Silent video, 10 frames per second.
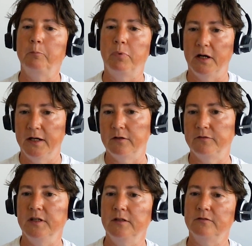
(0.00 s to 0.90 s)
part of
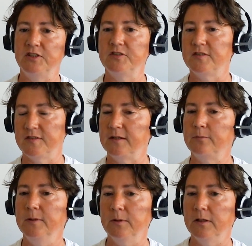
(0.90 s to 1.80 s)
the innovations that
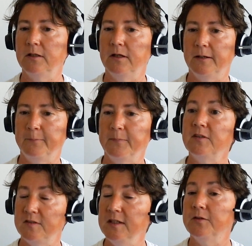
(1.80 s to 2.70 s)
we will
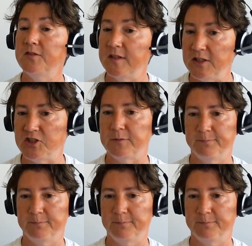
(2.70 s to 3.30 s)
see on stage.